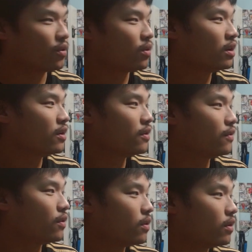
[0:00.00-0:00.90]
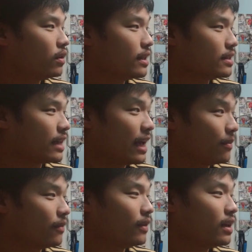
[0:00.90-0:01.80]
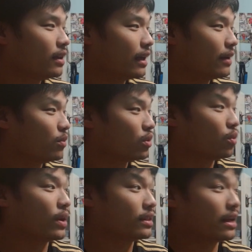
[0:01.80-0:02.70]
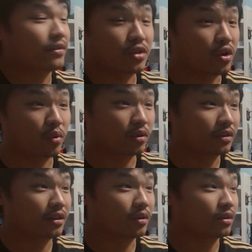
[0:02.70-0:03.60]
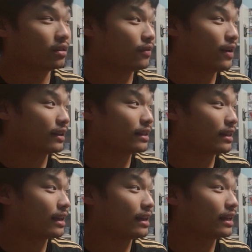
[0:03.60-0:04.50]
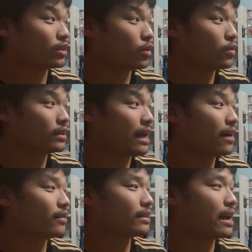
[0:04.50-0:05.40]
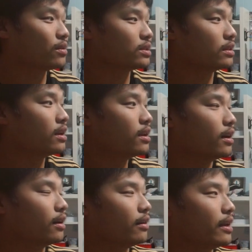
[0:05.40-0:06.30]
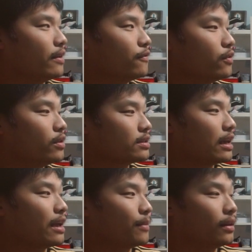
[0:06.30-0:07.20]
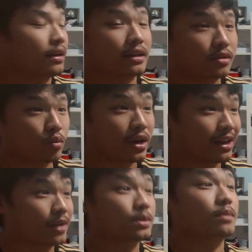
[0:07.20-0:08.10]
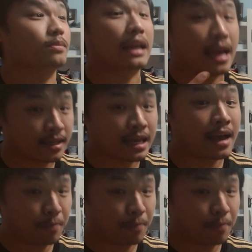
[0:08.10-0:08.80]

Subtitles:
for this game. Game with the way that, you know, the fact that they can get 30,000 in for this game and against a Whitecaps team that has